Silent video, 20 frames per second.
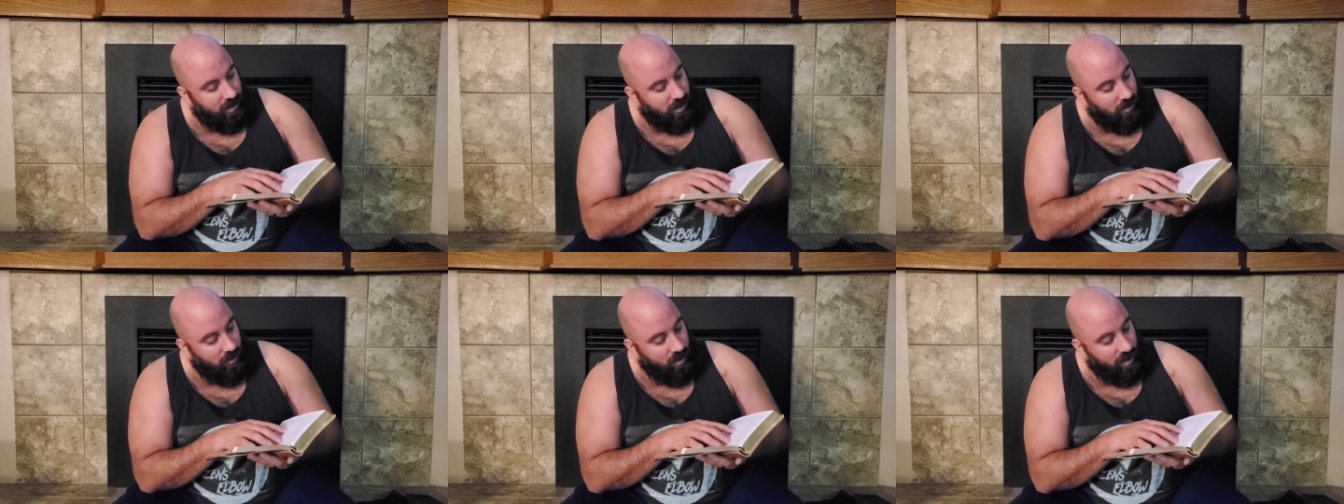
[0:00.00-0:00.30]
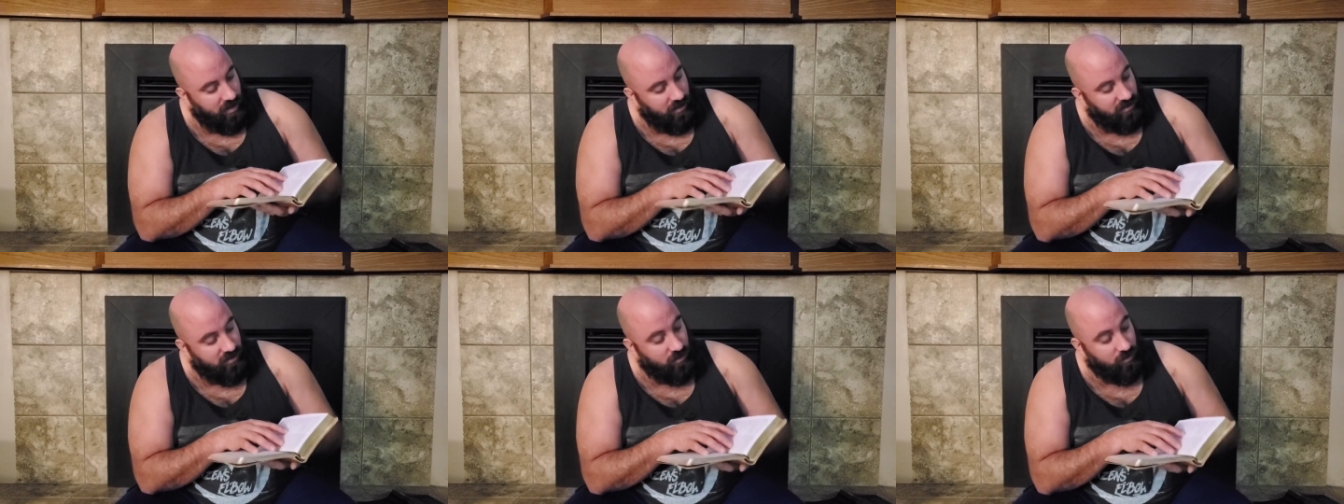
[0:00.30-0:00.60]
All
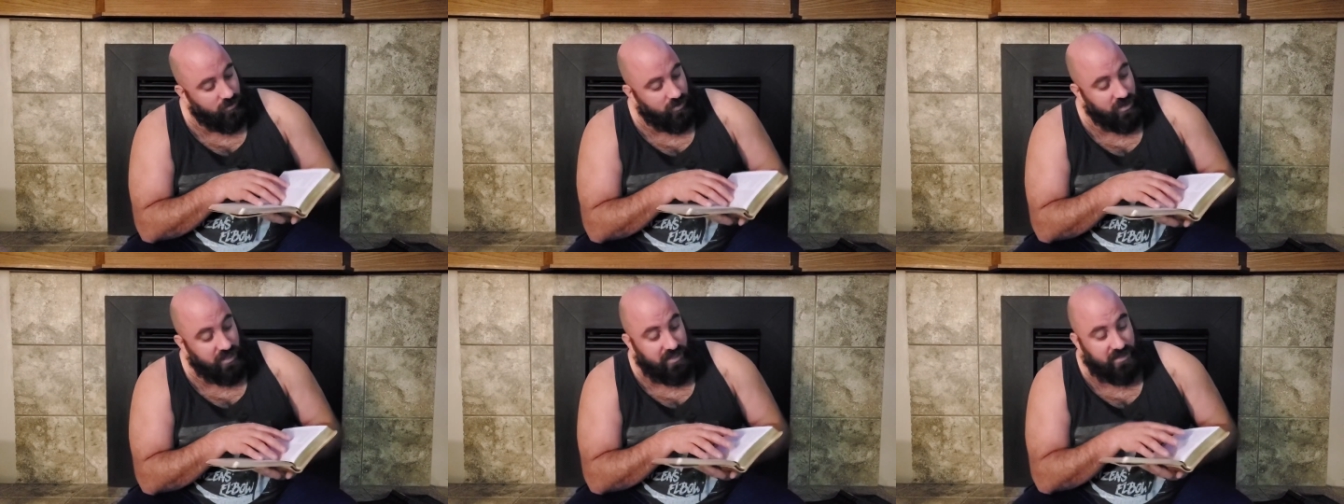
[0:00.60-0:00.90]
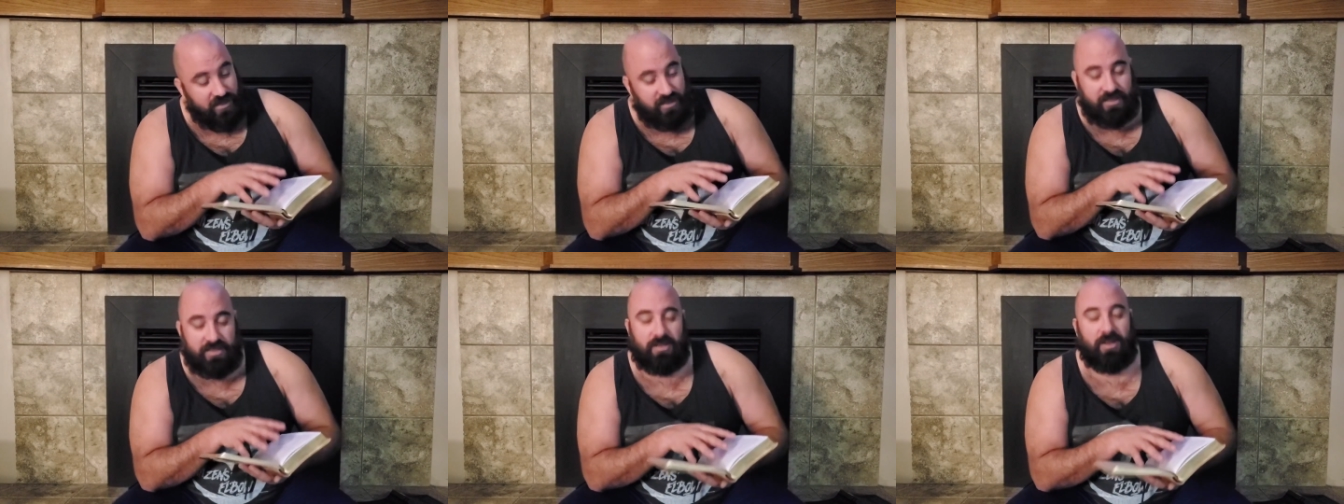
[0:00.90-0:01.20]
right, so
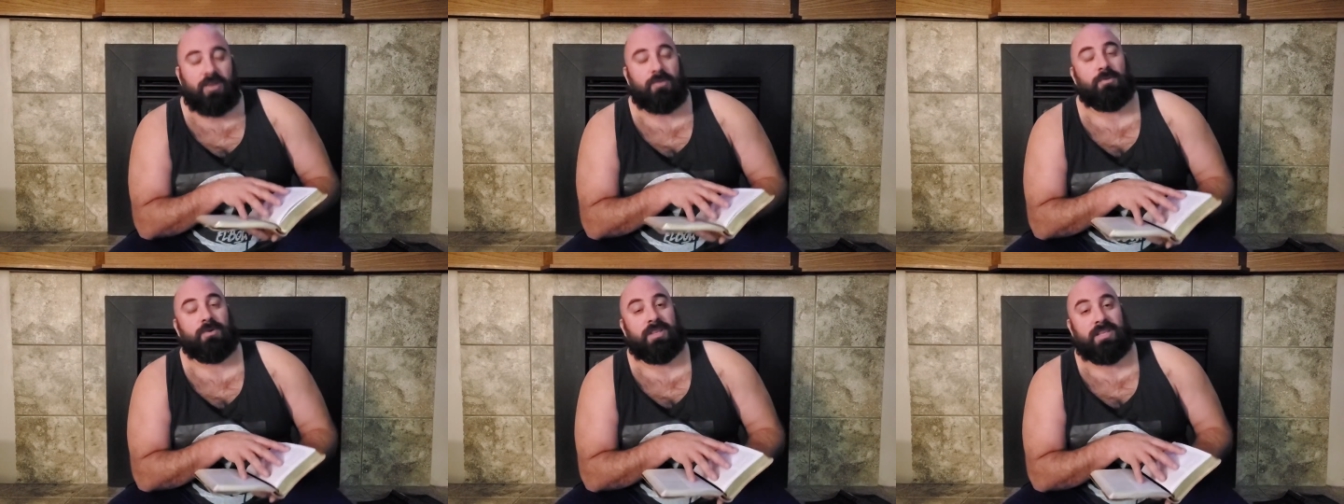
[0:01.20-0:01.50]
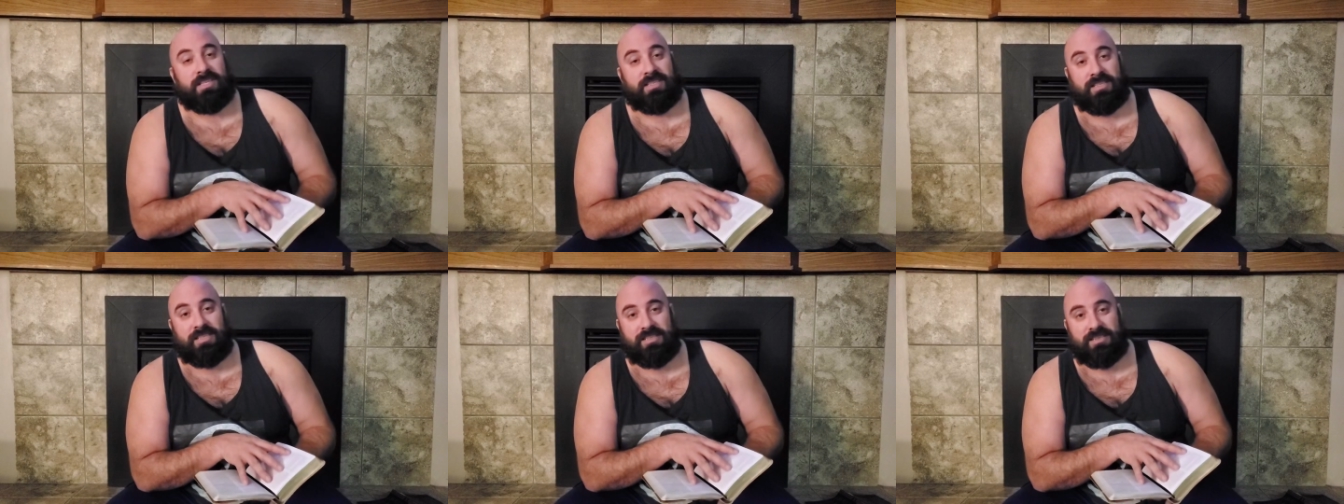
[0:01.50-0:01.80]
Jesus is talking with
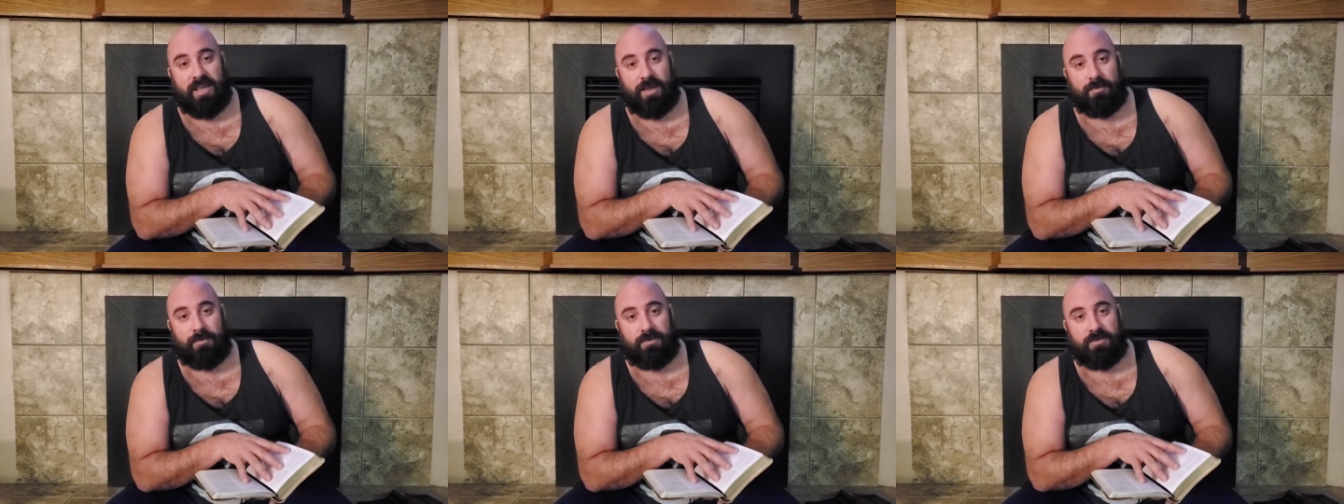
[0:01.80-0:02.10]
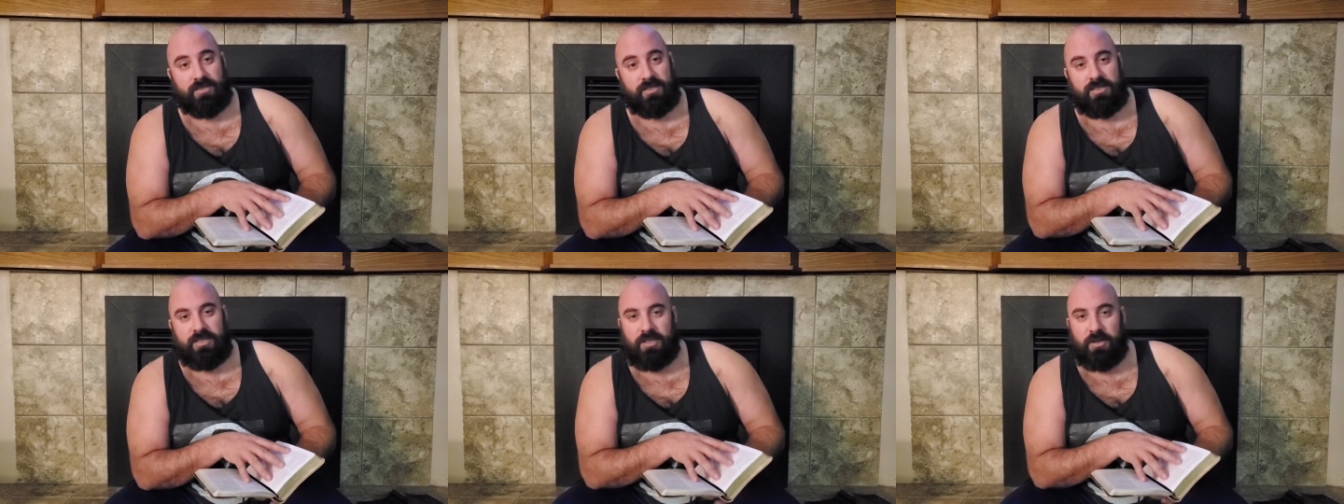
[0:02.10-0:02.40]
his
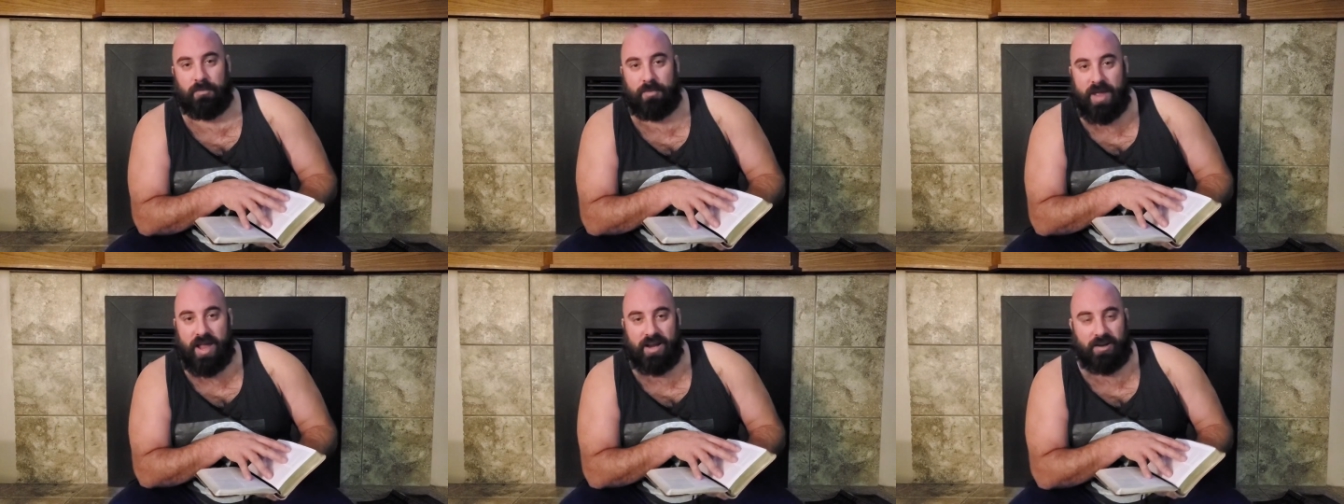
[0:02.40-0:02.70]
disciples, just a little